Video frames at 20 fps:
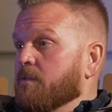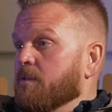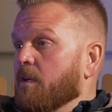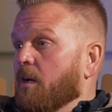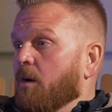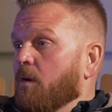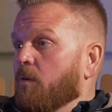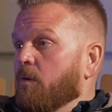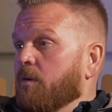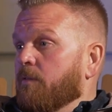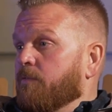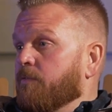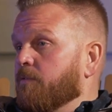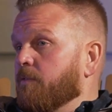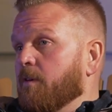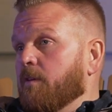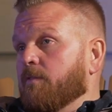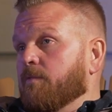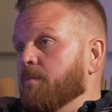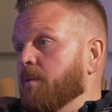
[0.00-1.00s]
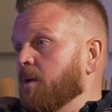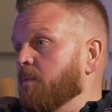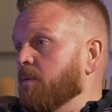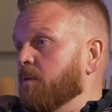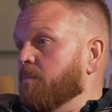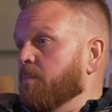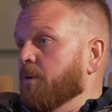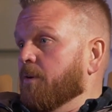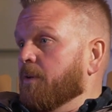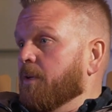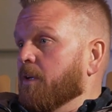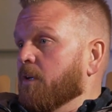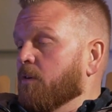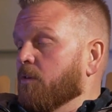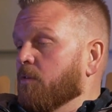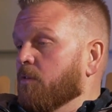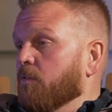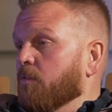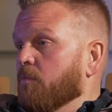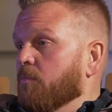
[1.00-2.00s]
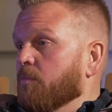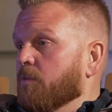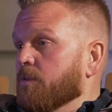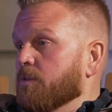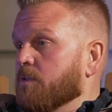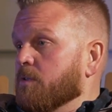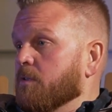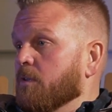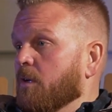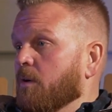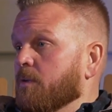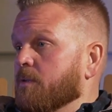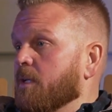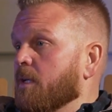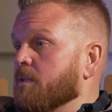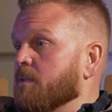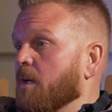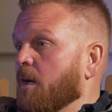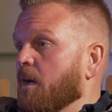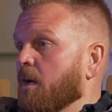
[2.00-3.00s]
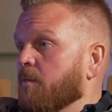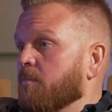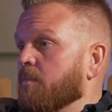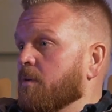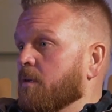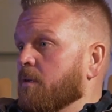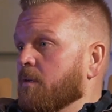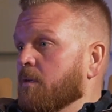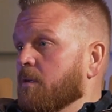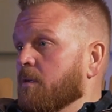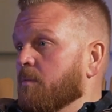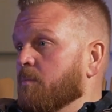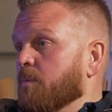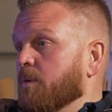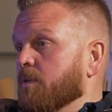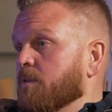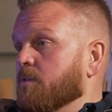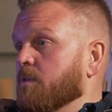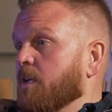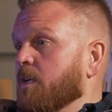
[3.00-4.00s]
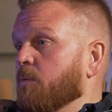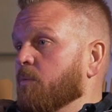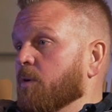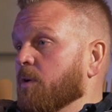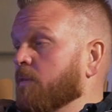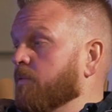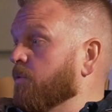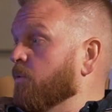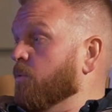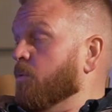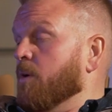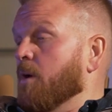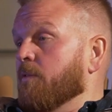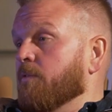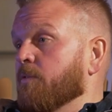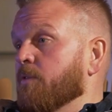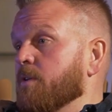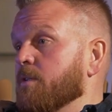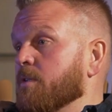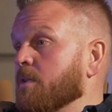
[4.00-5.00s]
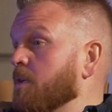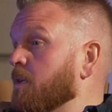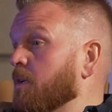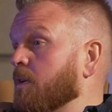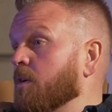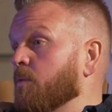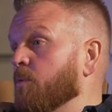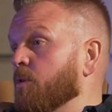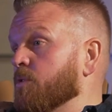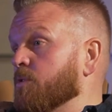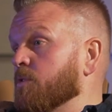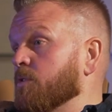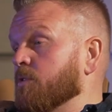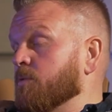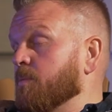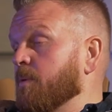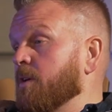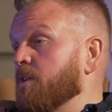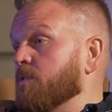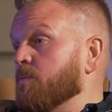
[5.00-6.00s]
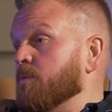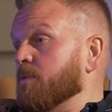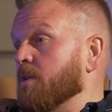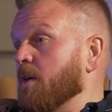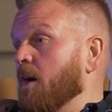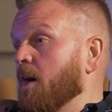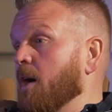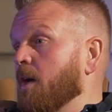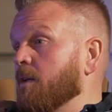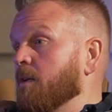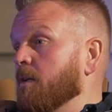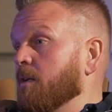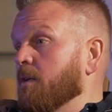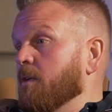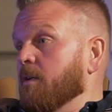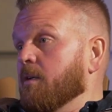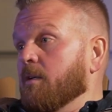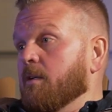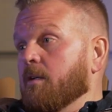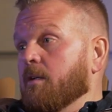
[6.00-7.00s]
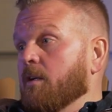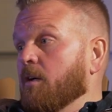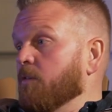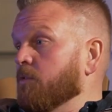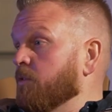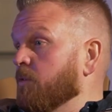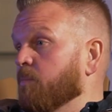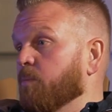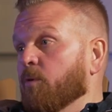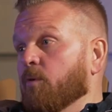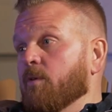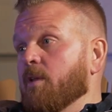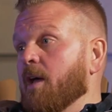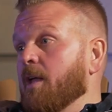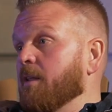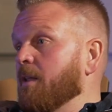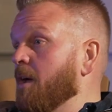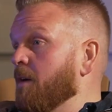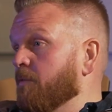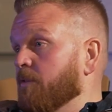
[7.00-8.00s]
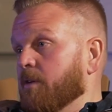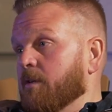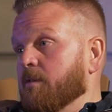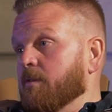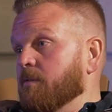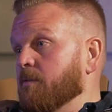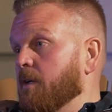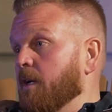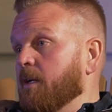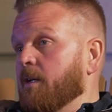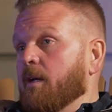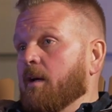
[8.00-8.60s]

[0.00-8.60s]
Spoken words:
So if maybe building a home was slow at that time, but site work for whatever reason in the commercial space was hot, you pull that lever, right?